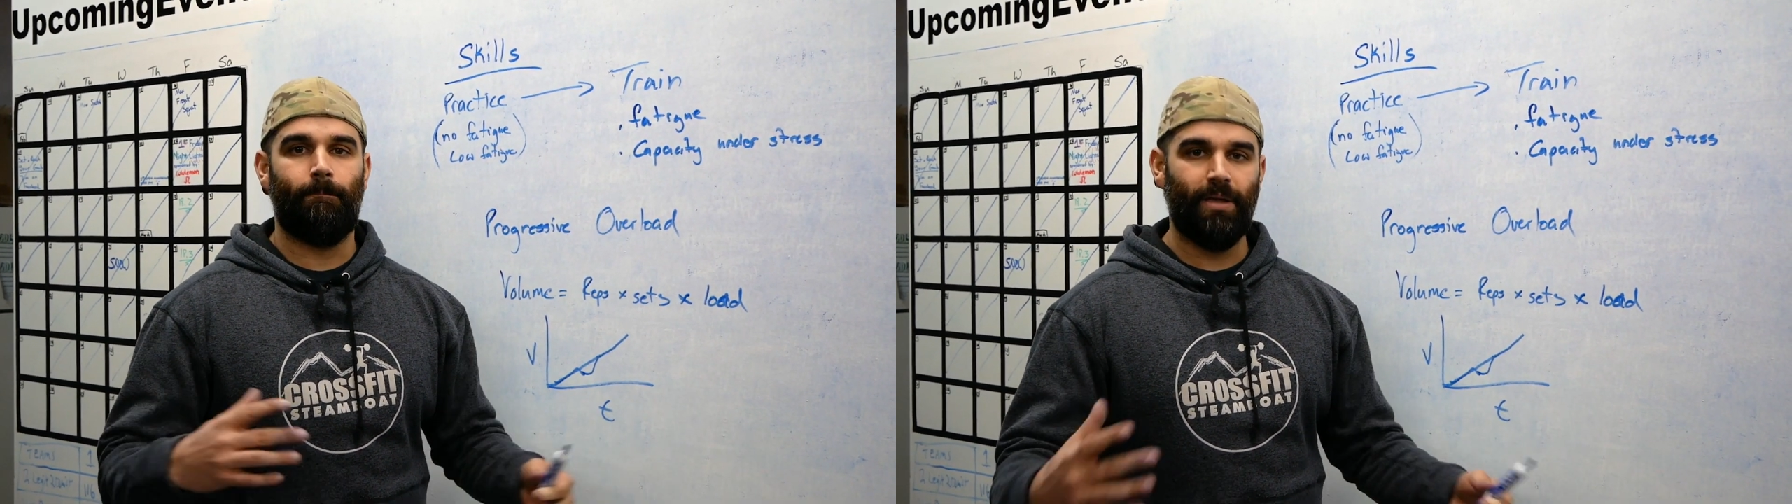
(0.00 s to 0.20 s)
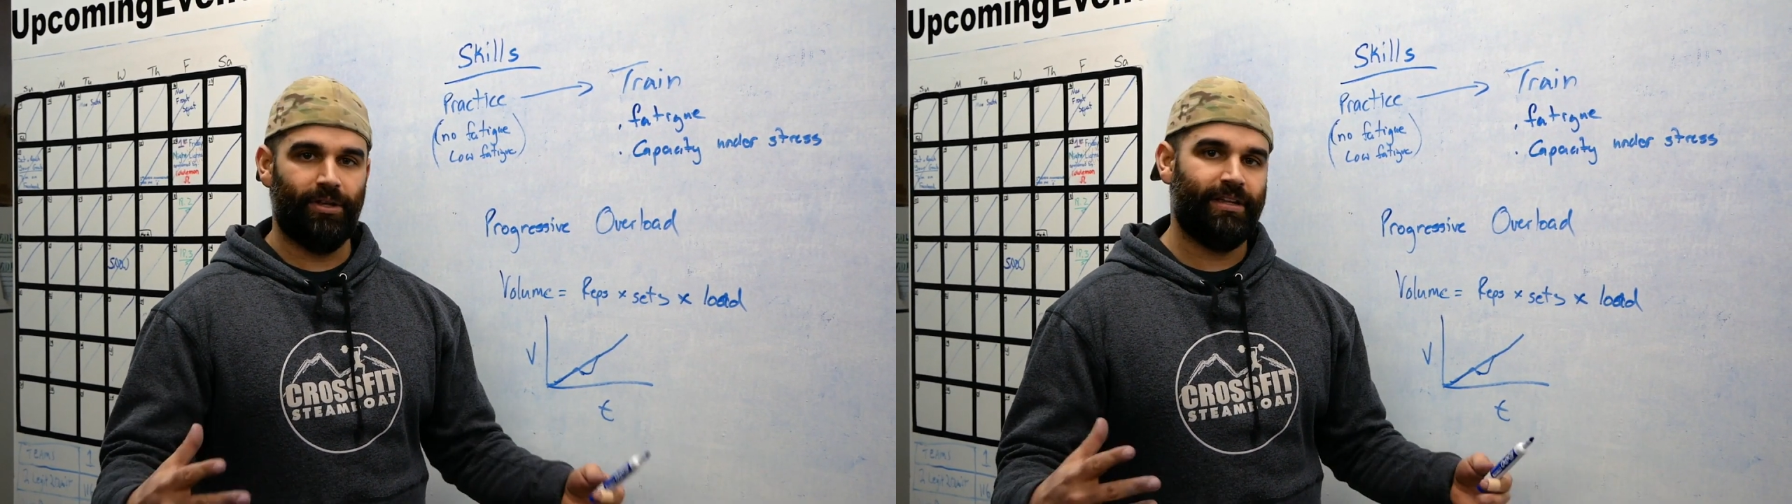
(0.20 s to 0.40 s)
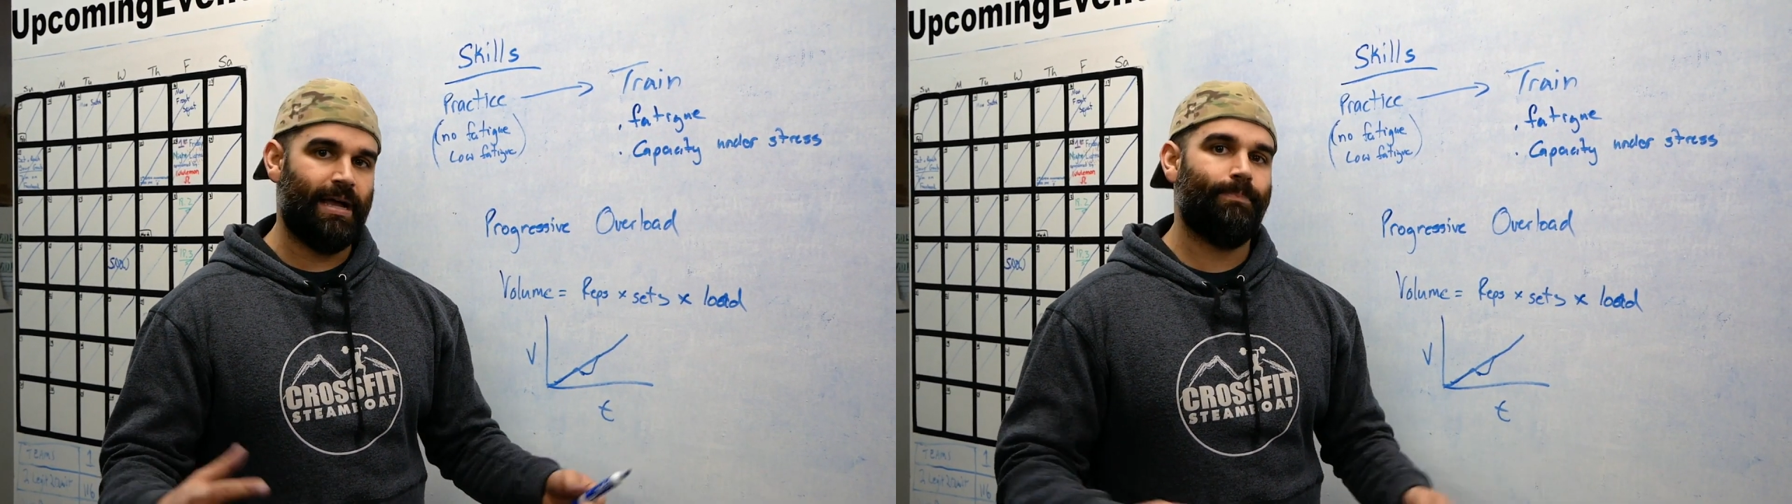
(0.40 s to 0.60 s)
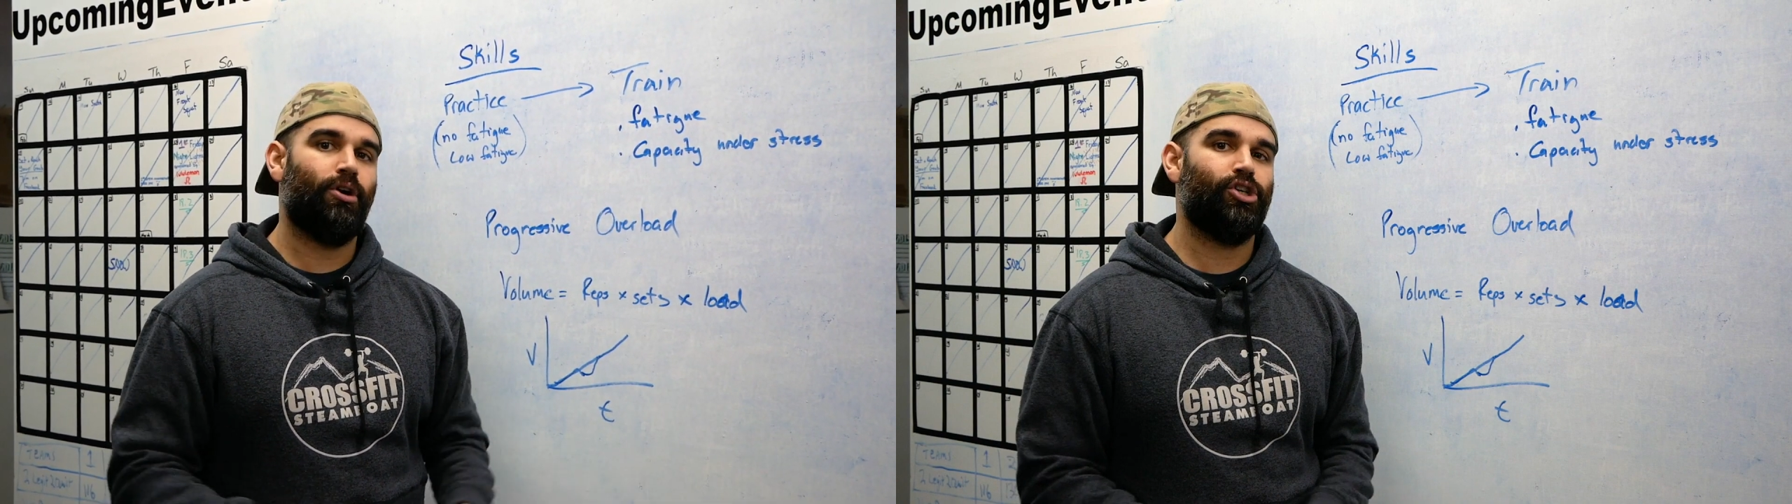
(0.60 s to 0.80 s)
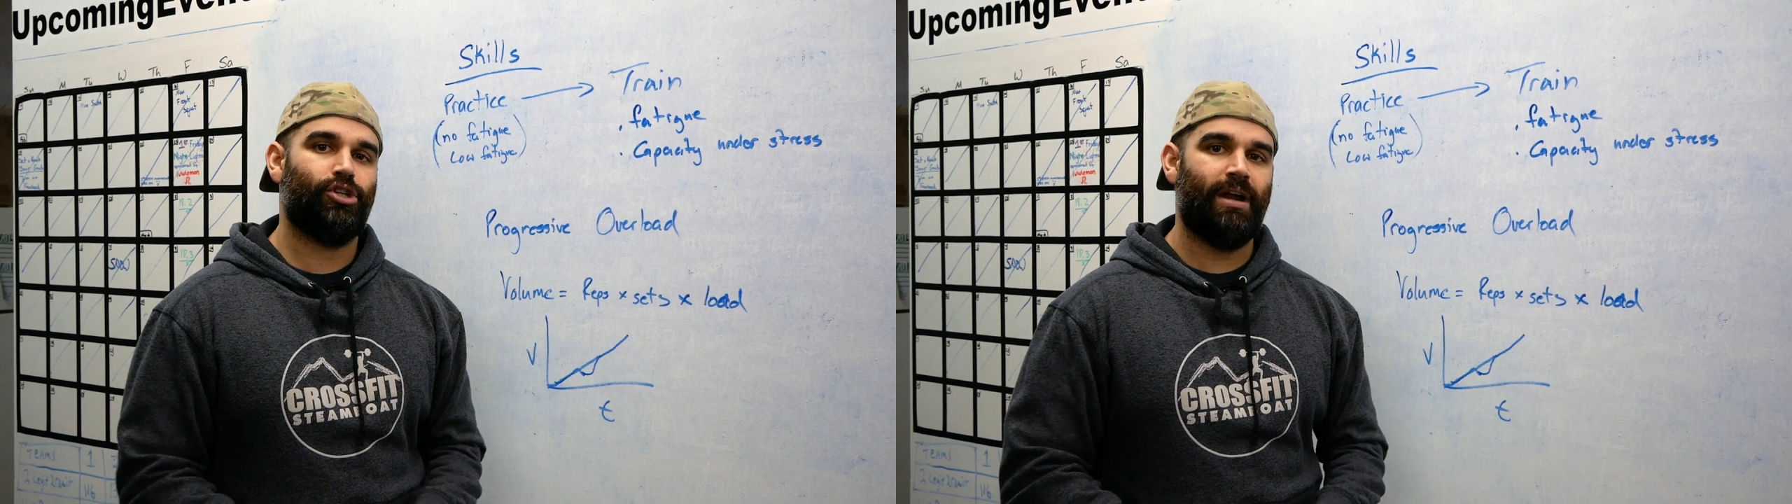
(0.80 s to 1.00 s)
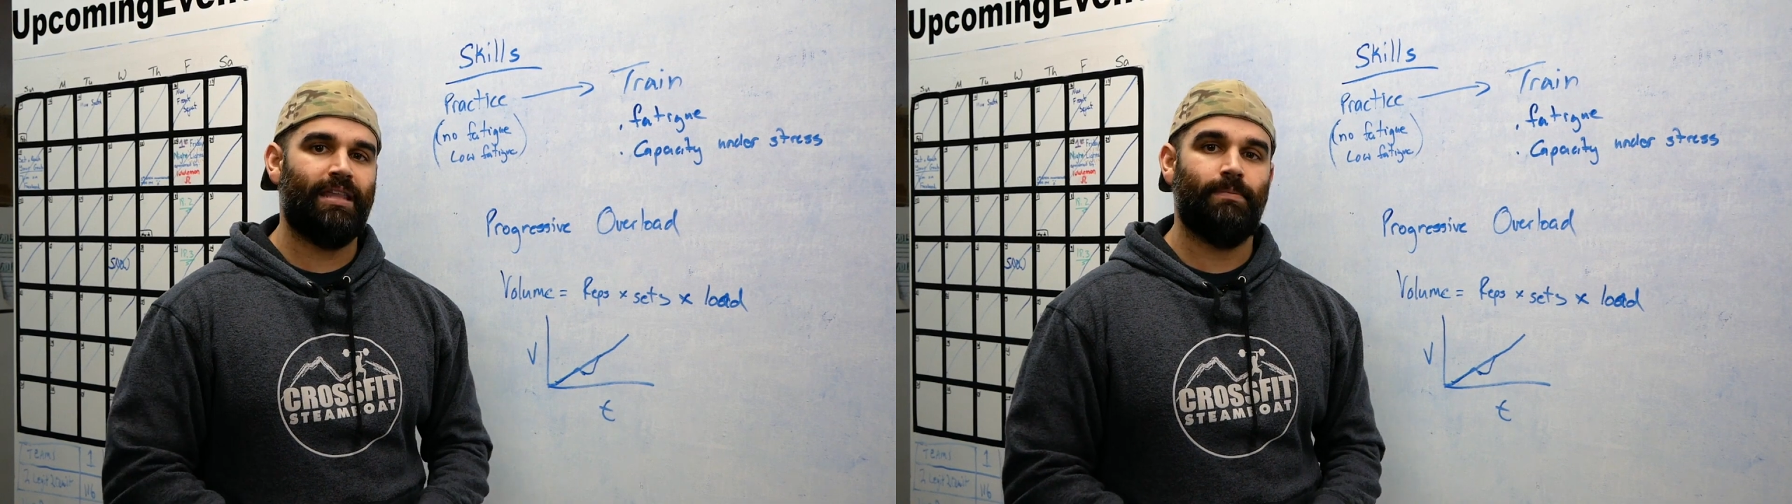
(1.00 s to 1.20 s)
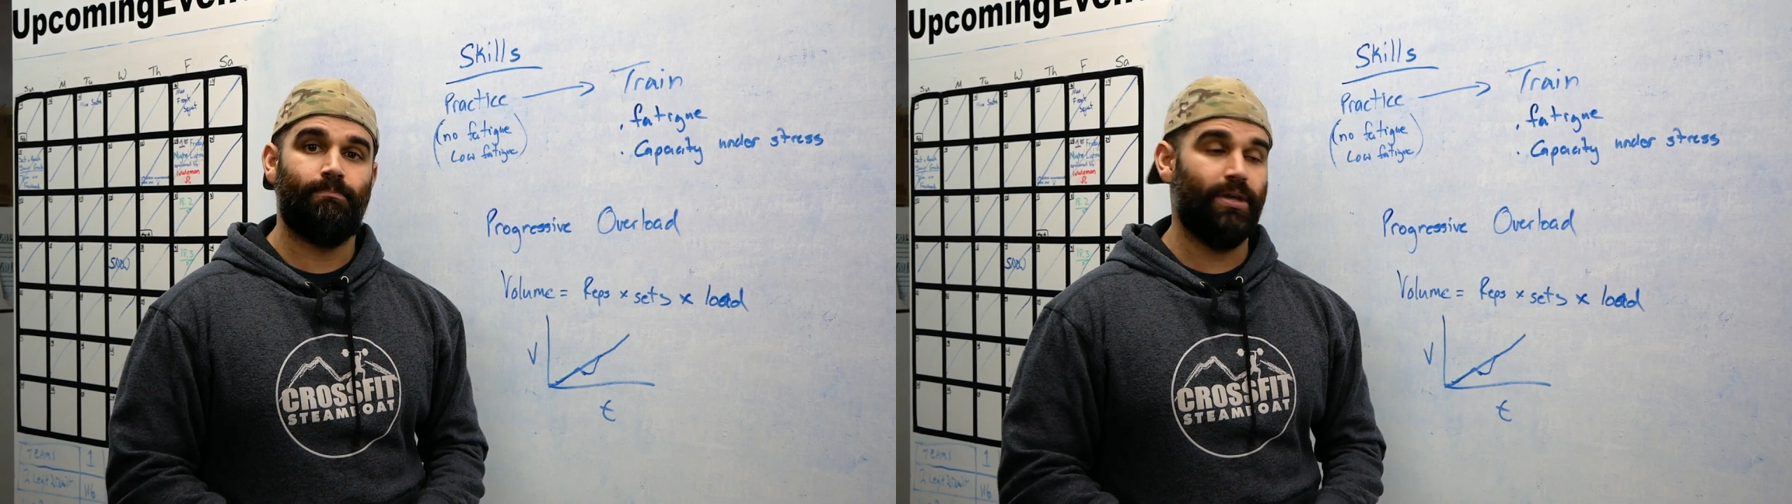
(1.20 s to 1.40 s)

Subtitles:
building up our strength,